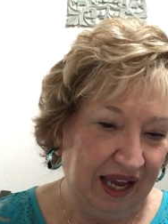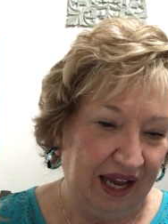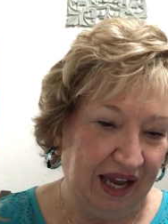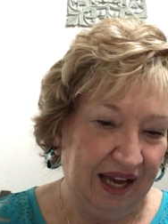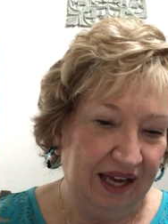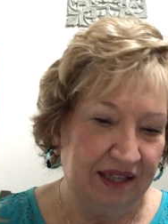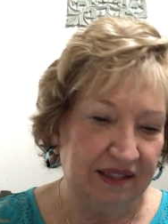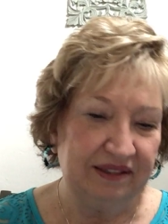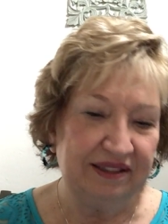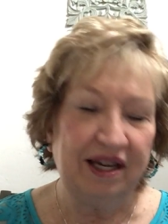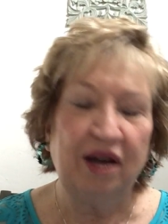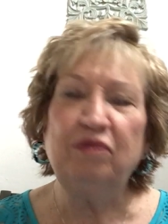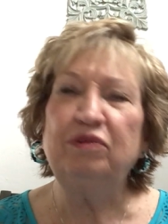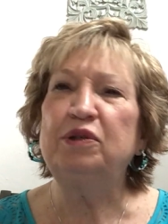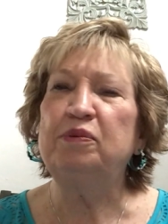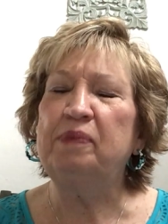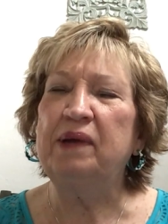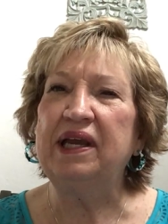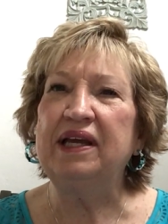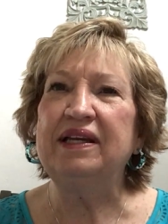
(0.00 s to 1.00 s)
Uh, don't
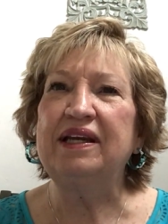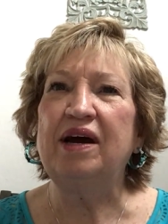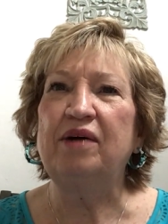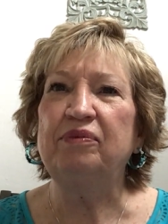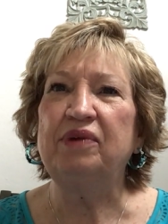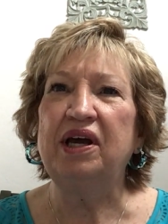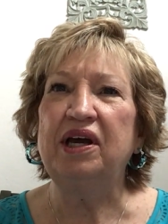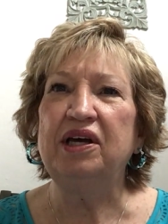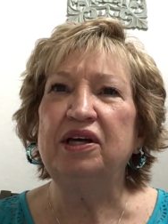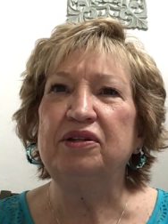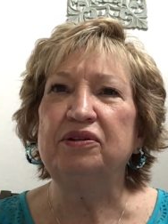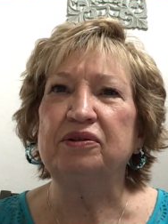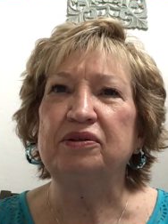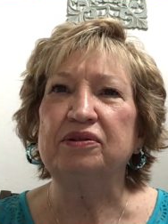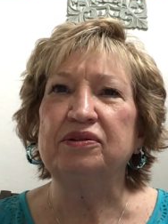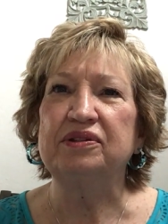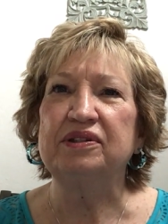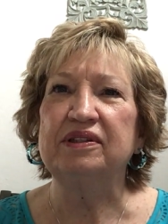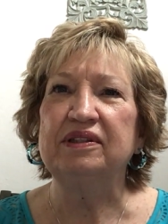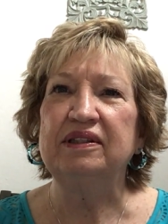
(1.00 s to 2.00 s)
depend on
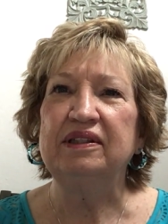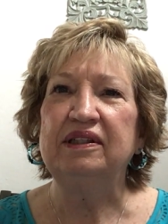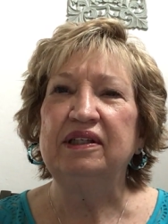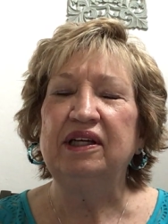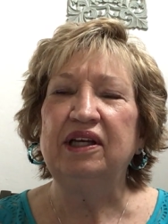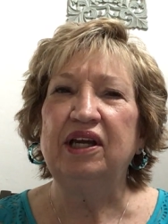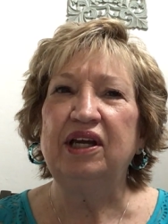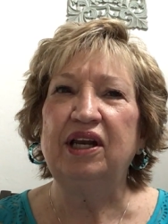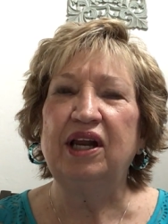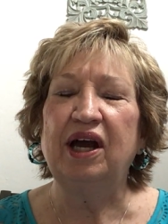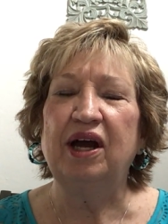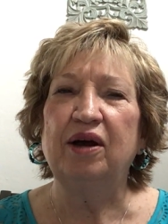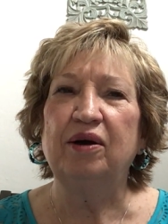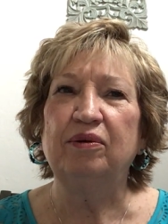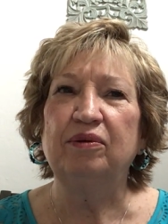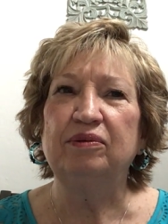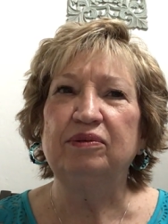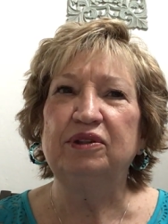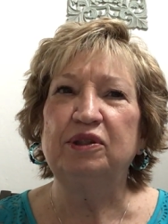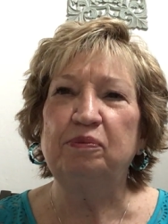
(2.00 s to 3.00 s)
others, you
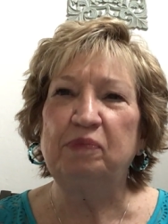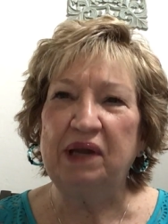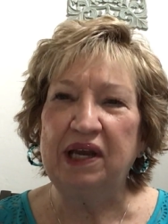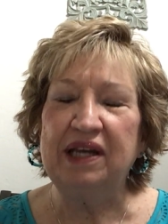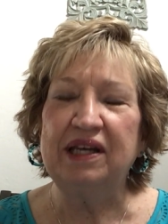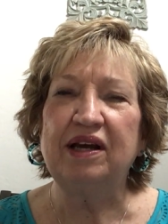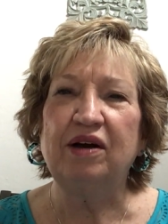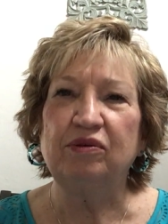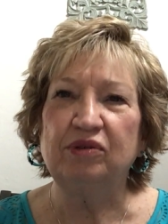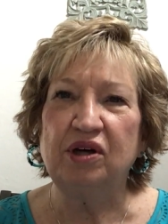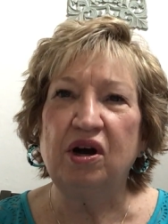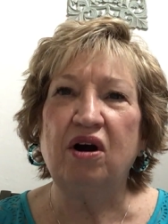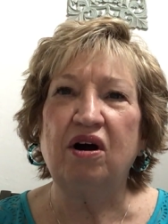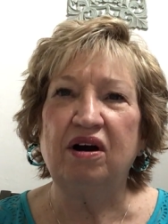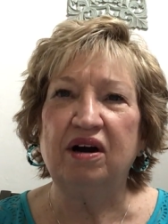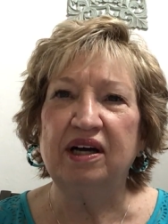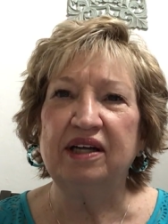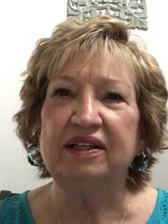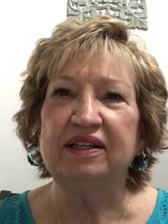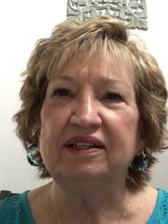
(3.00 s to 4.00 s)
know, depend on
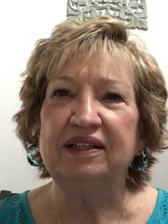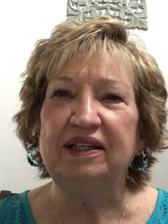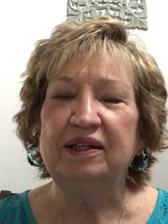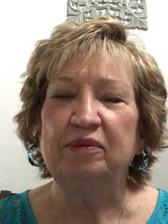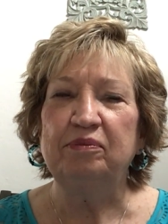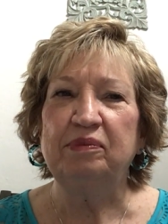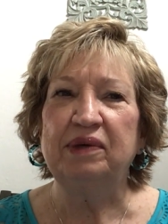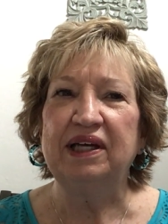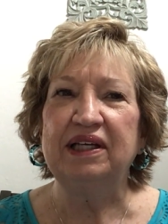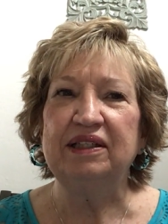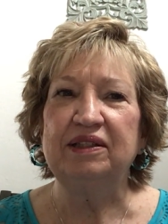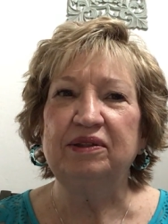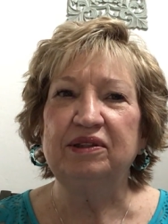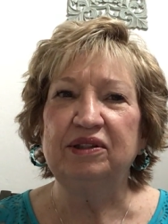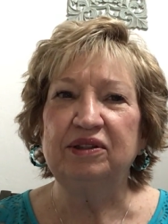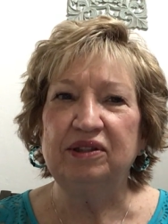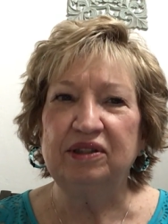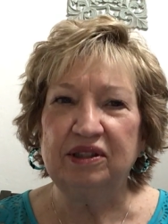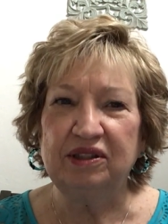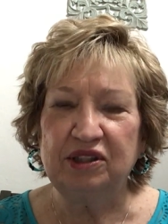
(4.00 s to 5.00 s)
God. But
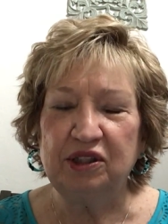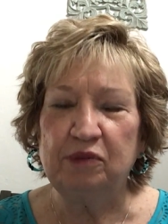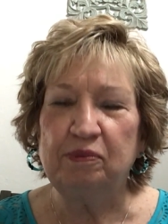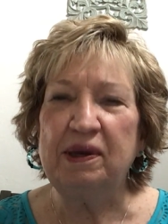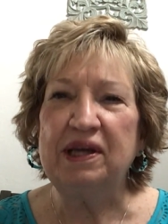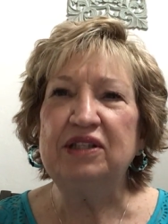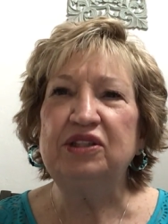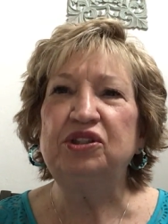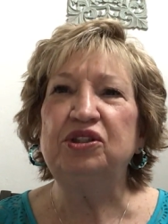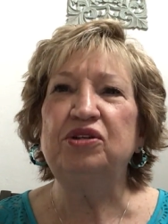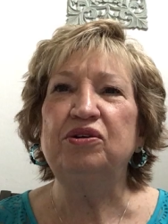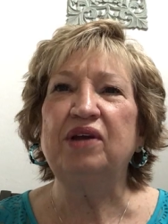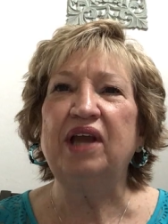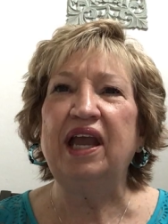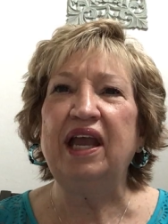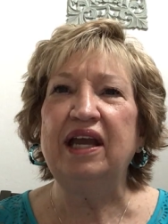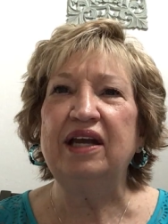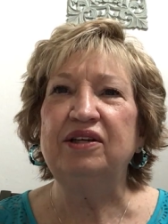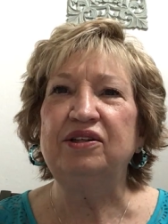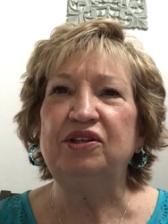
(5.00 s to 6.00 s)
to the best you
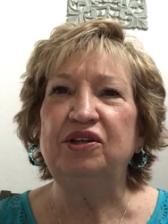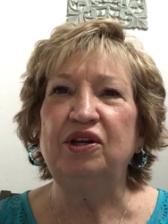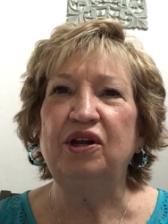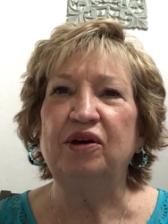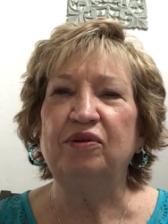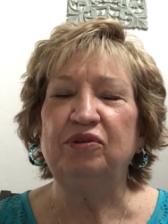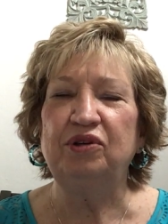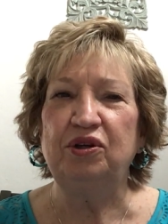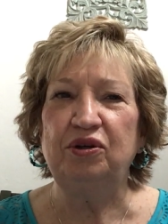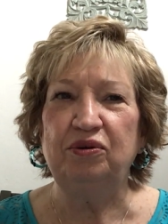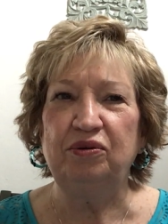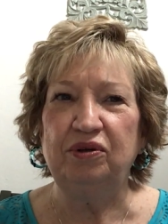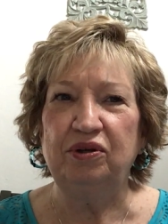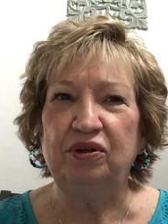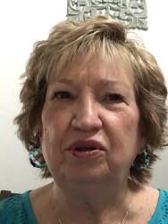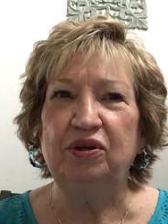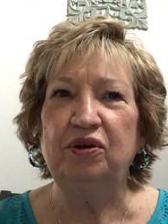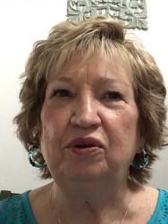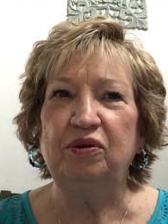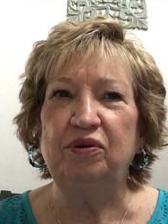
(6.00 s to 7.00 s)
can, you know, you,
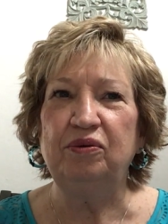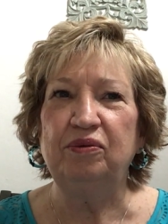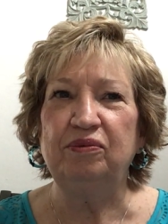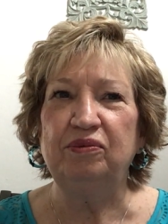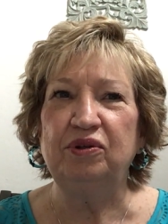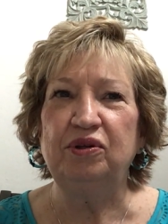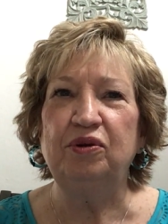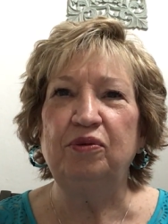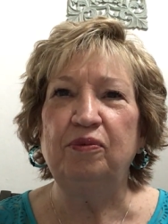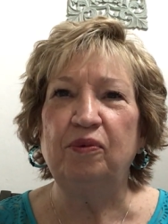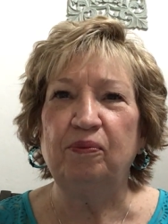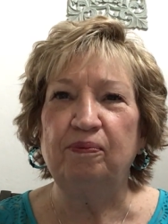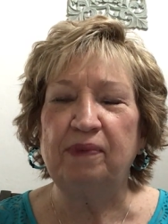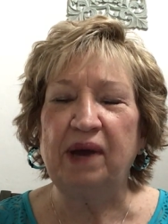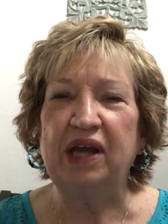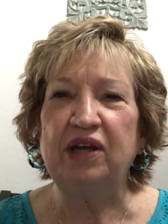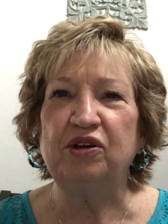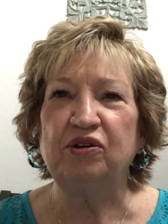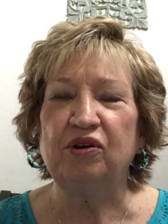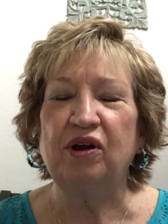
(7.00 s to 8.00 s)
you, you
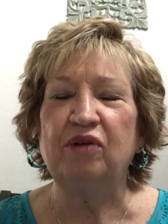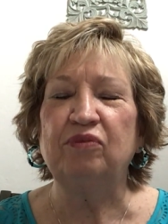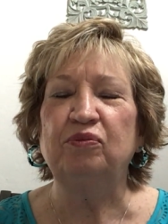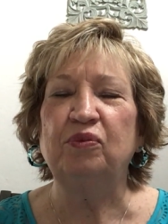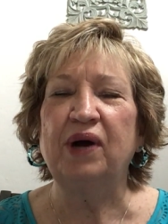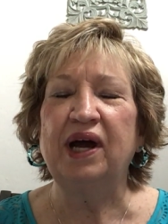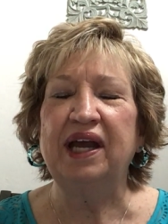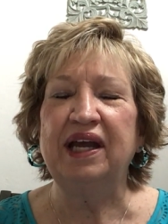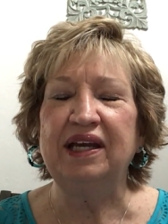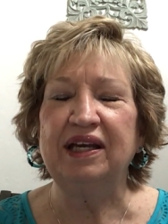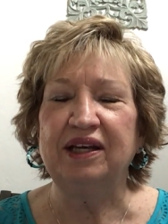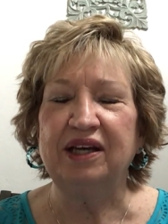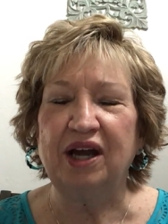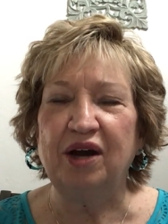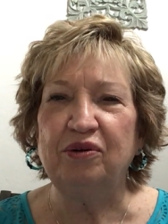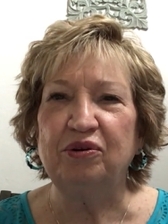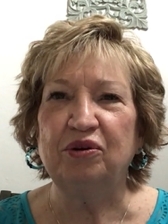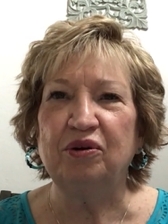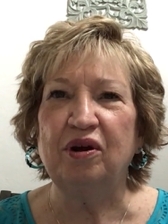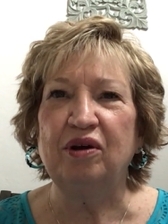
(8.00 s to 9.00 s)
make your own way and
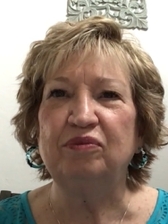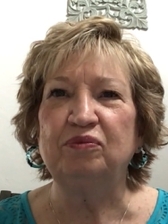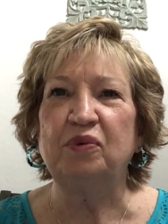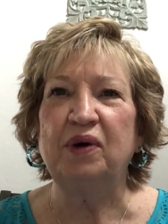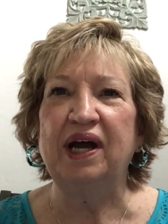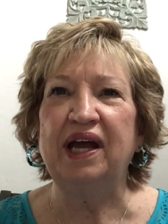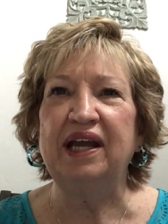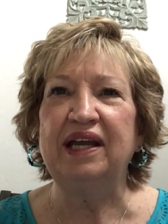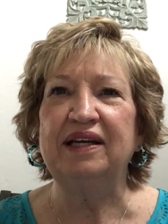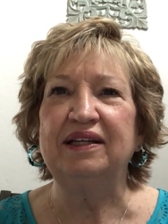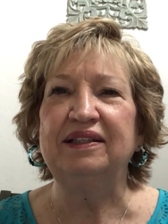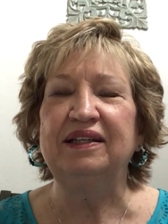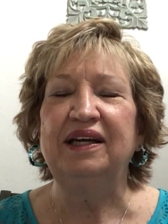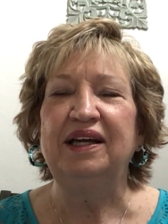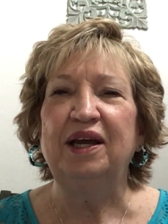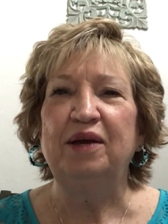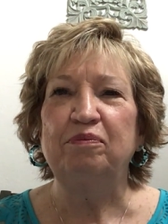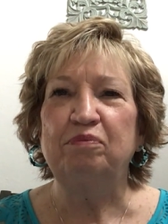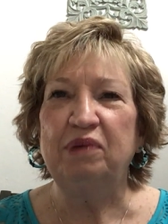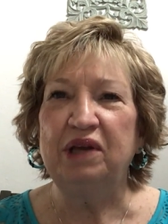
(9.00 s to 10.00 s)
go your own way and
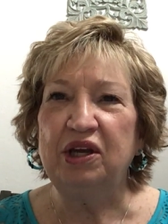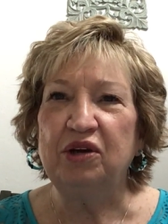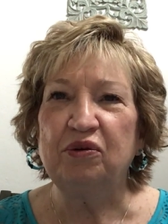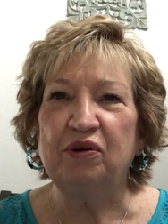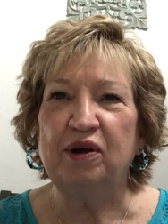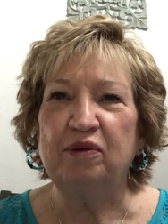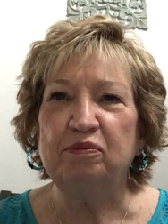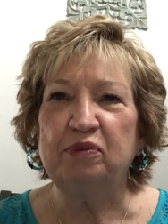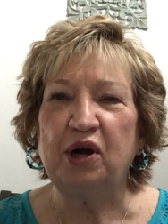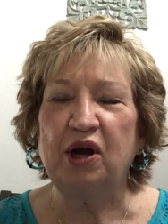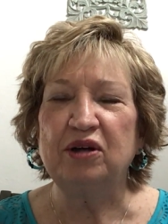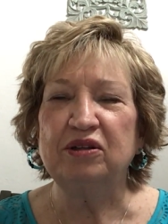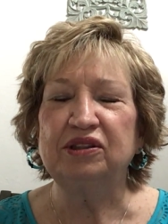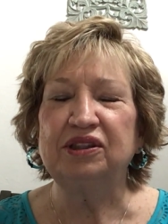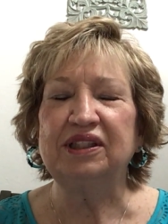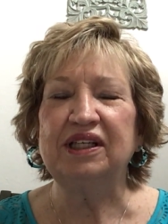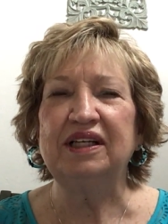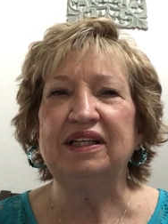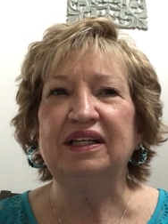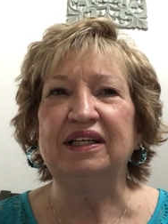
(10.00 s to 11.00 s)
be your own
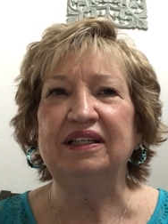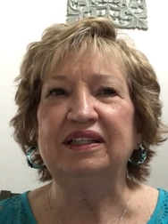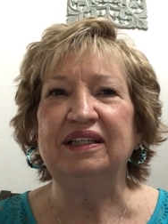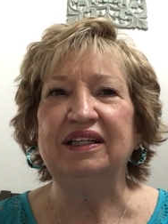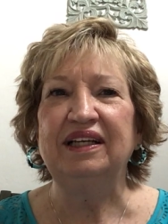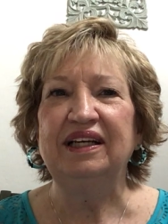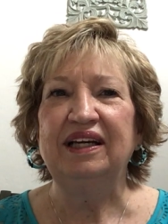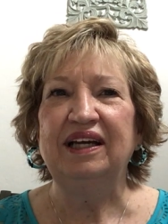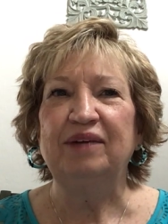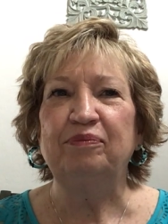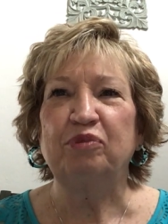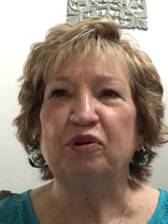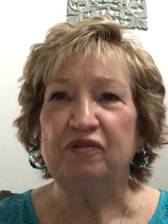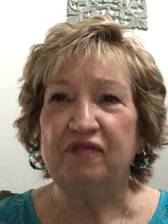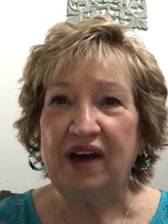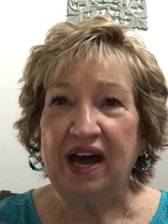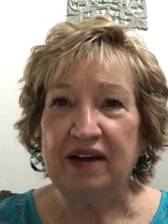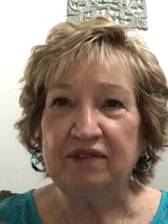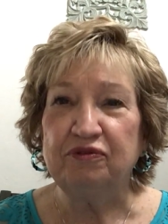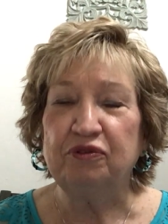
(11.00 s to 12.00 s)
person and
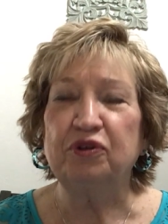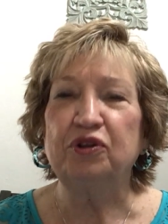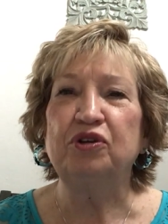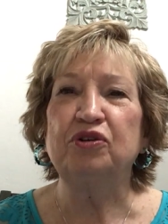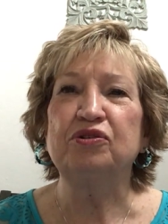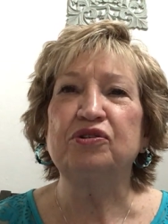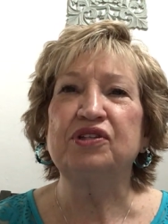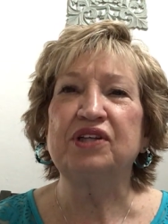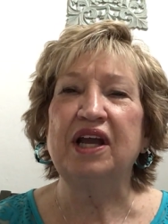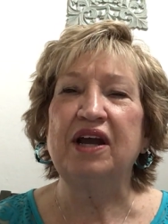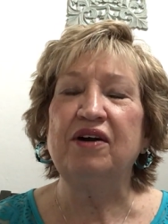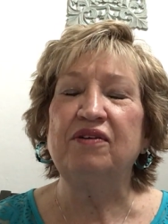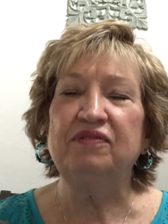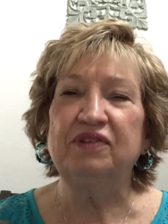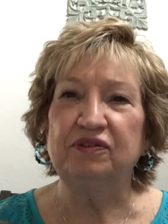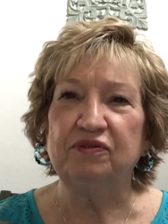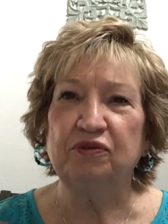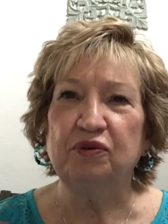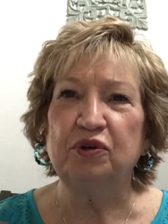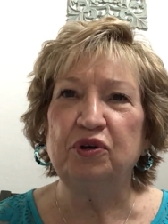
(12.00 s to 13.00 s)
provide for yourself
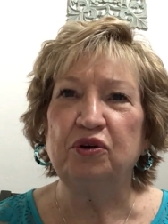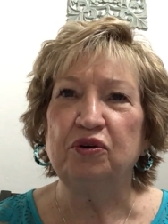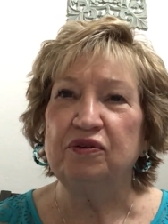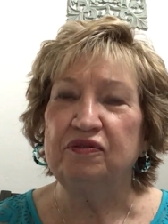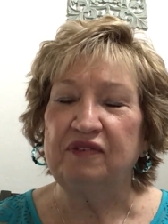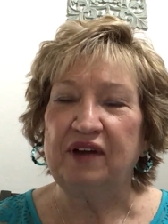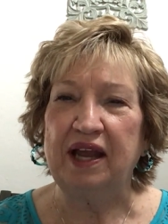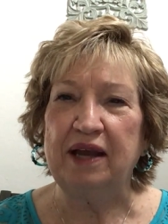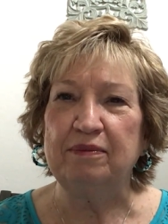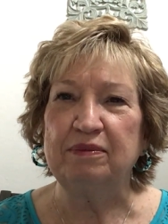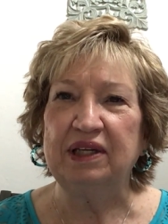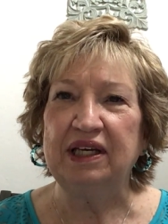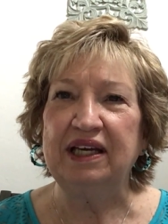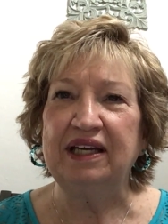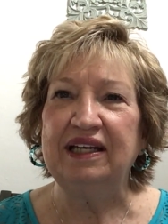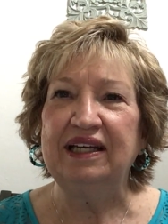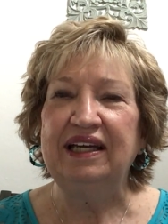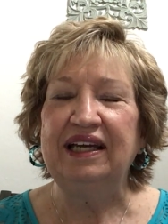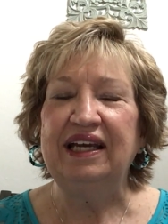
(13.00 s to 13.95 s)
and for your family